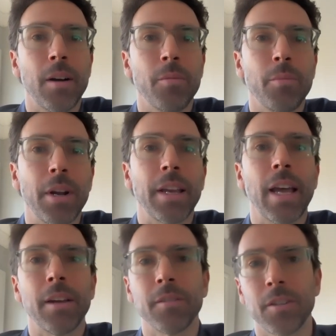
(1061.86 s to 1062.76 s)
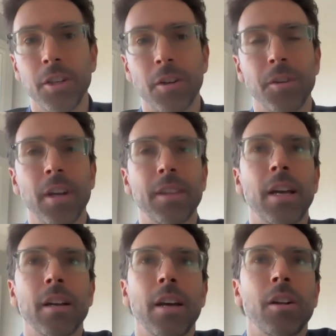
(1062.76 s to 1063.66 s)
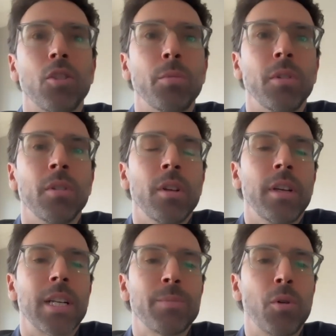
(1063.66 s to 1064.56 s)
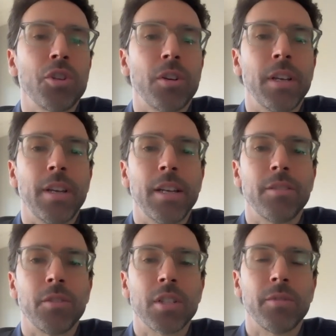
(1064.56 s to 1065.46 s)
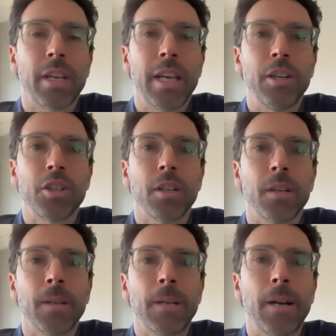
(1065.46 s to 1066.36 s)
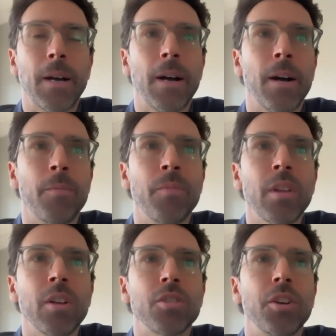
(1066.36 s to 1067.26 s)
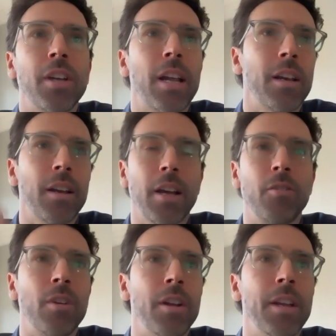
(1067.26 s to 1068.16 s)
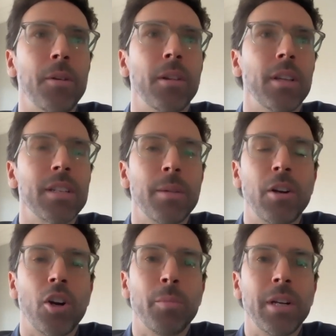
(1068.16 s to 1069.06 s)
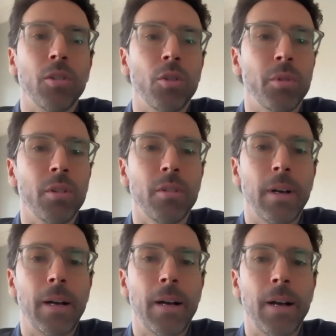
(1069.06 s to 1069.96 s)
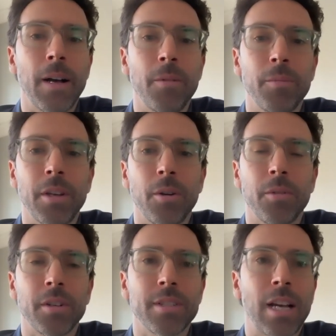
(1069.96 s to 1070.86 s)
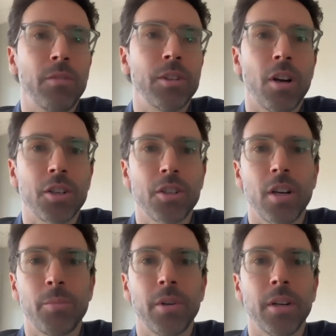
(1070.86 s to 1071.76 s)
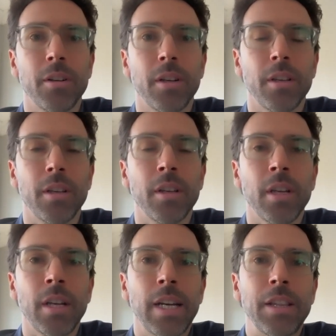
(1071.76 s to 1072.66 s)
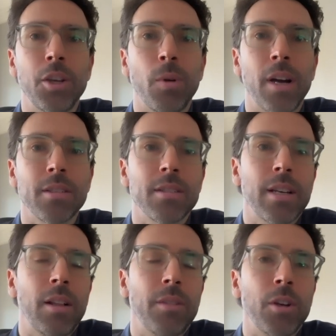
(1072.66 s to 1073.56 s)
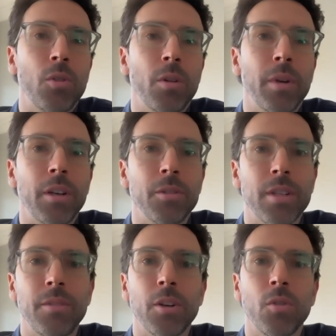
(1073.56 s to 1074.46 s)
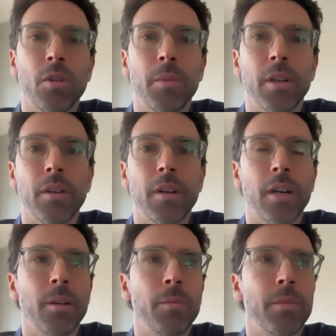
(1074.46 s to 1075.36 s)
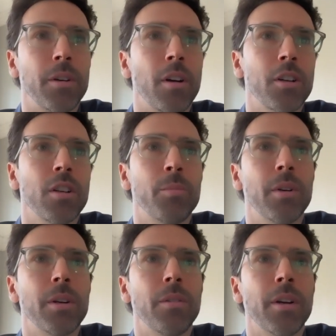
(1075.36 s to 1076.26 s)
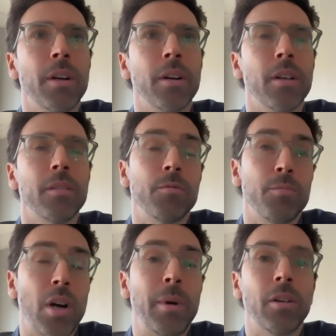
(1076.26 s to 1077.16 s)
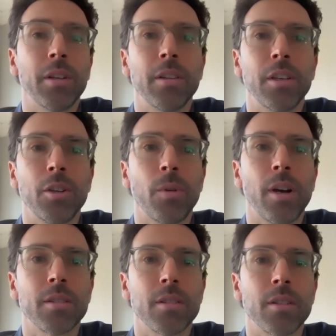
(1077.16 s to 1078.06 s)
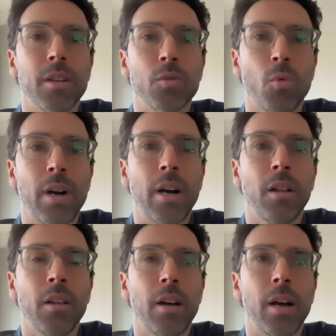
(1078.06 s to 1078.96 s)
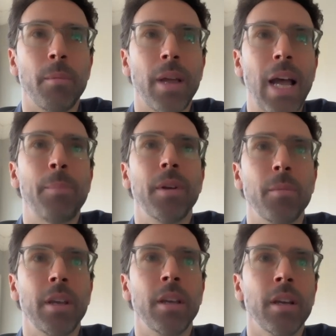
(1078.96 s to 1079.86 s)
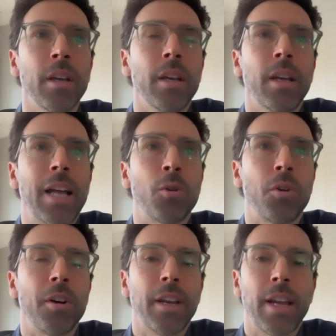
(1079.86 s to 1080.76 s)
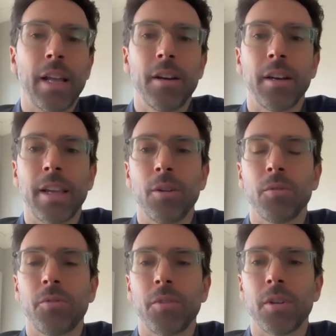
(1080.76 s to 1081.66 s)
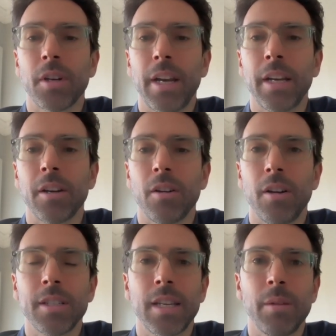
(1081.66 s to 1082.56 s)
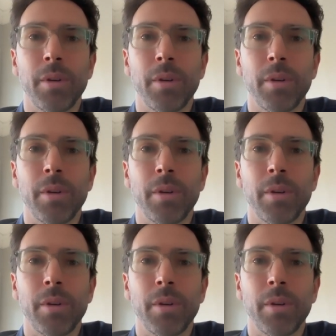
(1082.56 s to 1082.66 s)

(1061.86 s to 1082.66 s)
But again, you got that kind of global exposure and diversification. So you kind of run down the list. I mean, RB Global, they're a salvage auction operator in the US and sell heavy equipment, used heavy equipment. They're an auction operator there and primarily in the US as well. Happen to be headquartered in Canada and count for Canadian content.